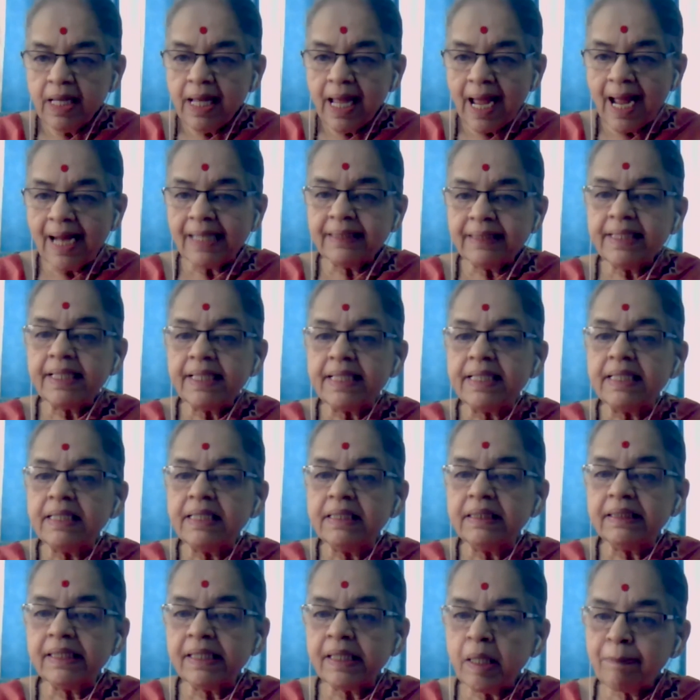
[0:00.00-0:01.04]
and the
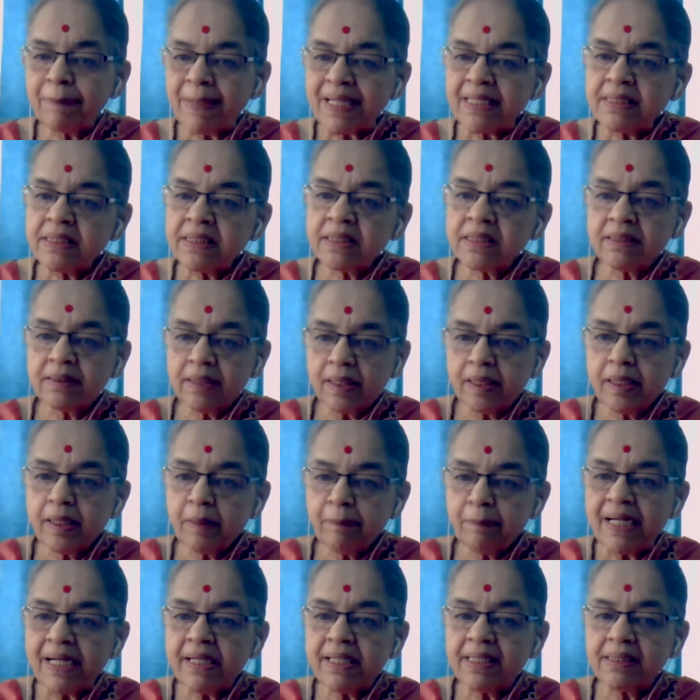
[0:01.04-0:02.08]

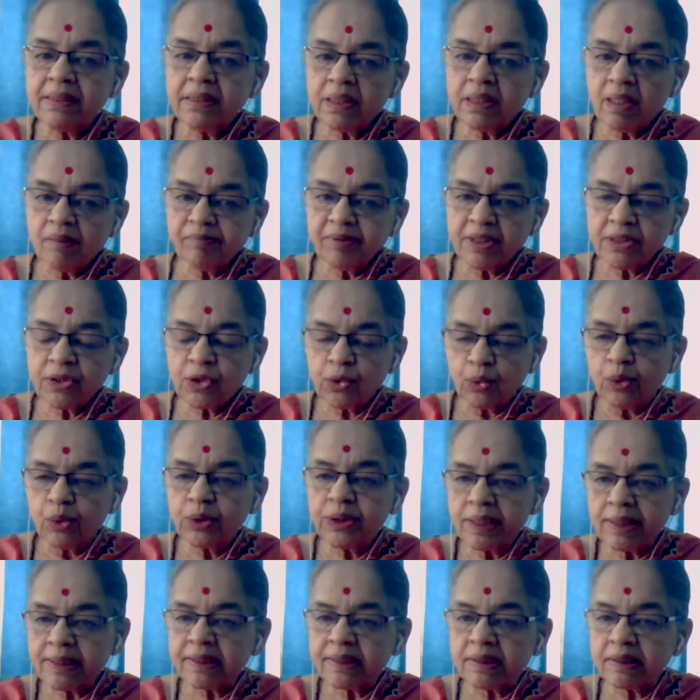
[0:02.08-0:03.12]
interdependence of the
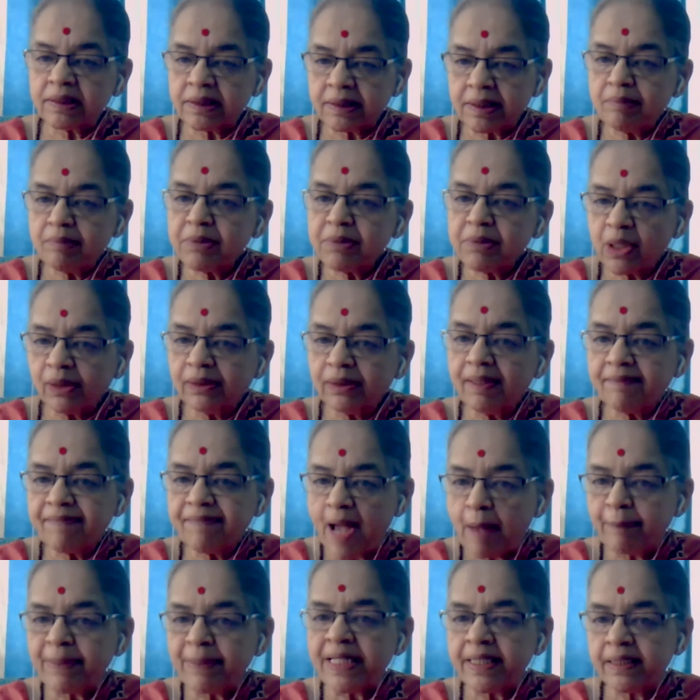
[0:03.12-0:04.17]
social systems on the
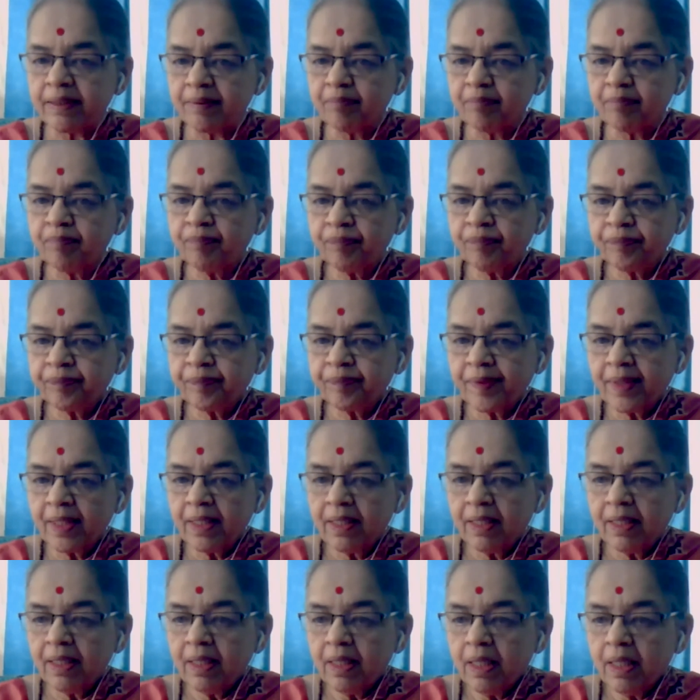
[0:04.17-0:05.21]
family.
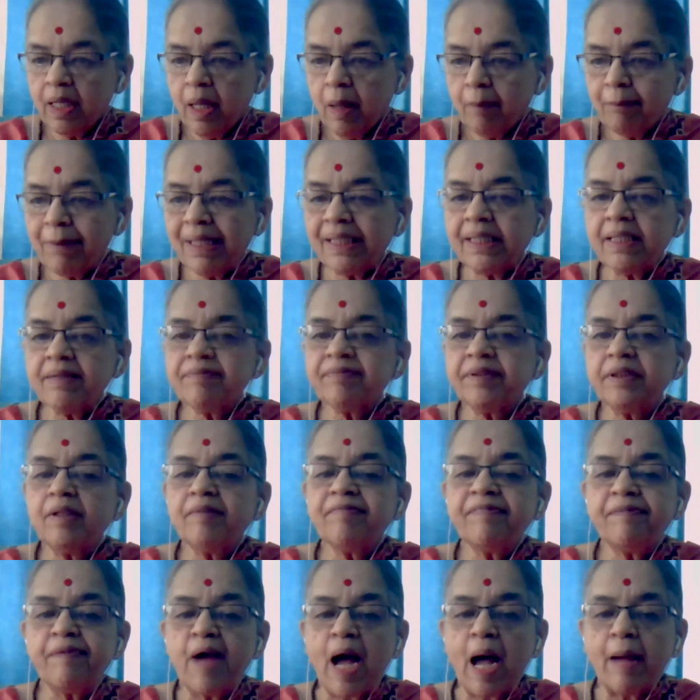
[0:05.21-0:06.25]
But if the
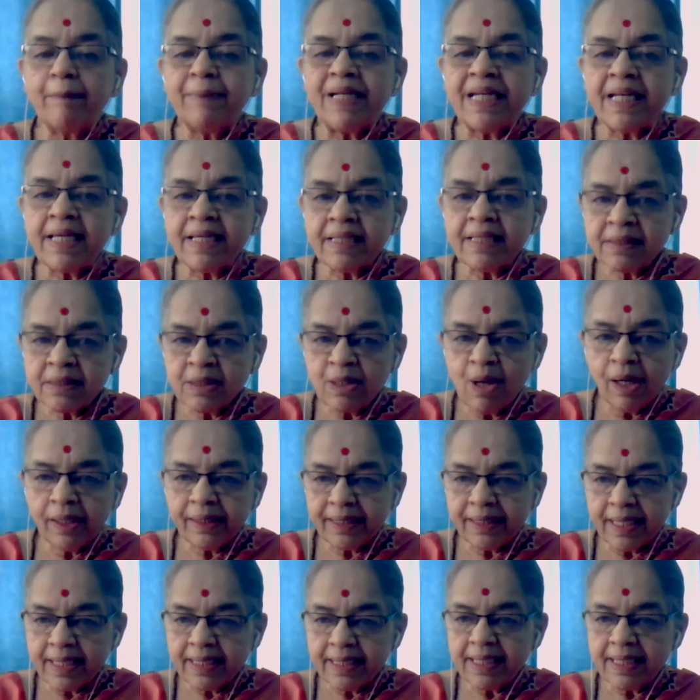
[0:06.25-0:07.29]
family is not
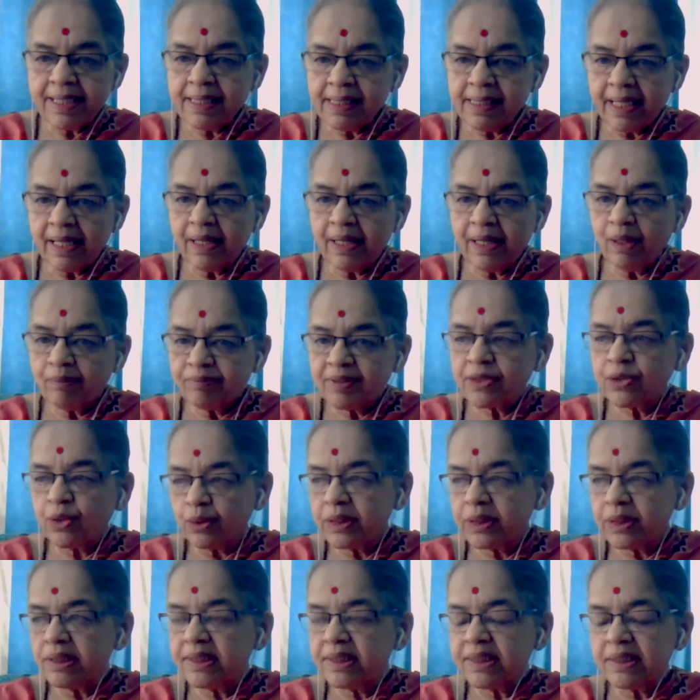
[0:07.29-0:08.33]
taking care of the
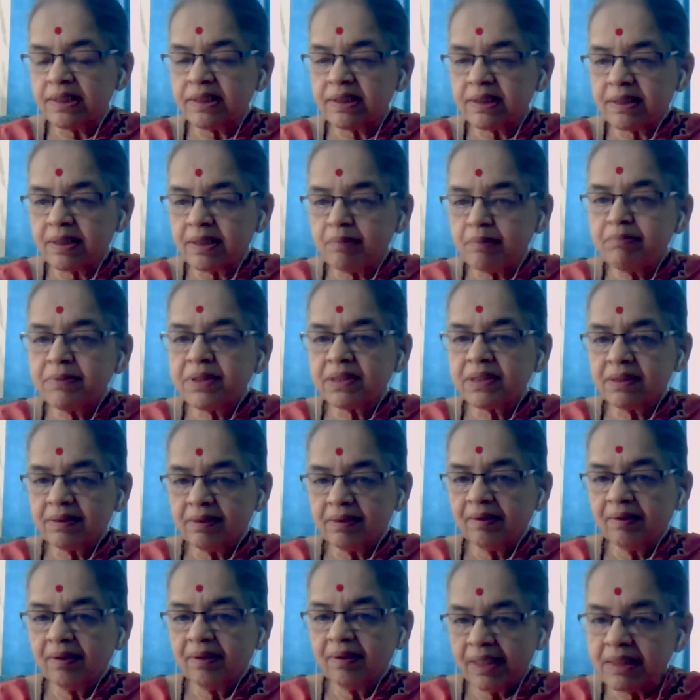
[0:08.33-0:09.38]
social
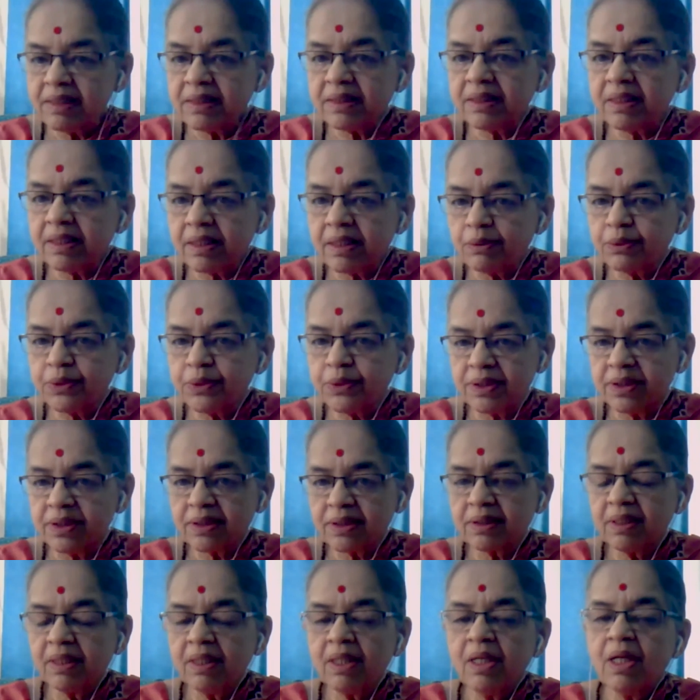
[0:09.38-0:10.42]
systems,
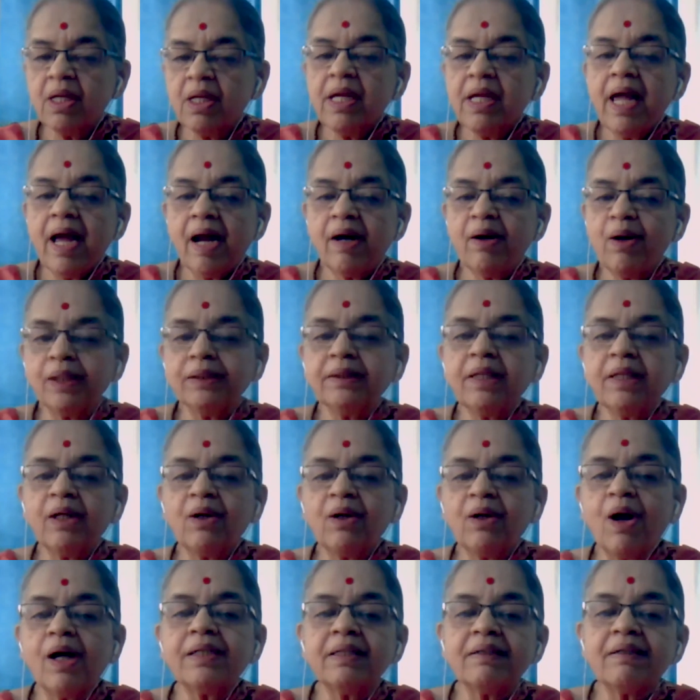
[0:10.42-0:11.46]
institutions, right. and on the
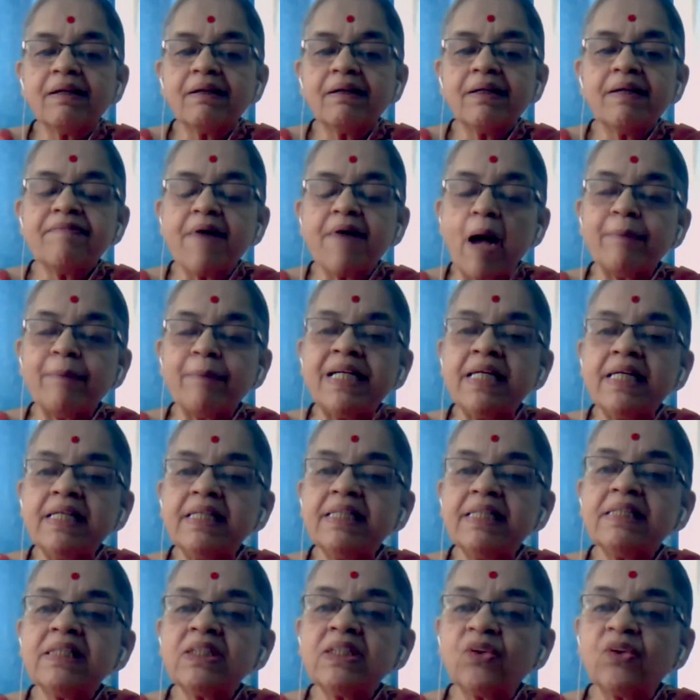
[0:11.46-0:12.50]
contrary, family
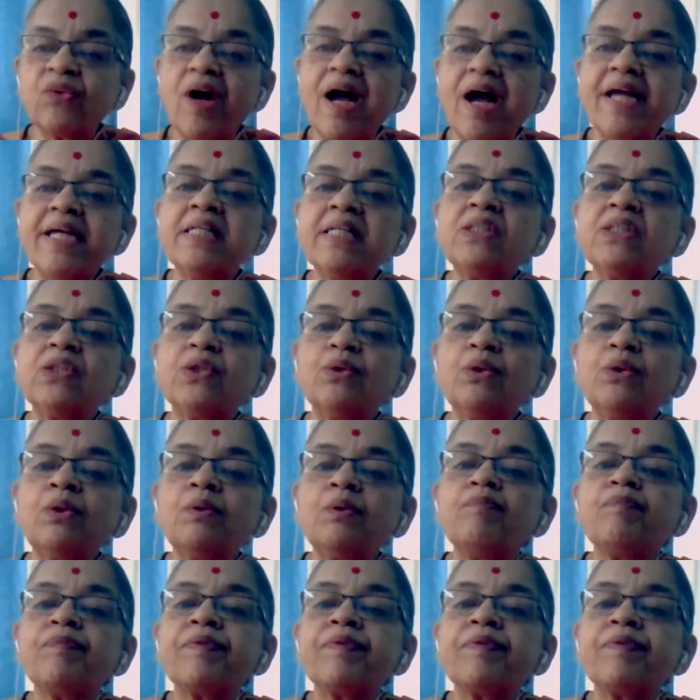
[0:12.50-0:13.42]
is trying to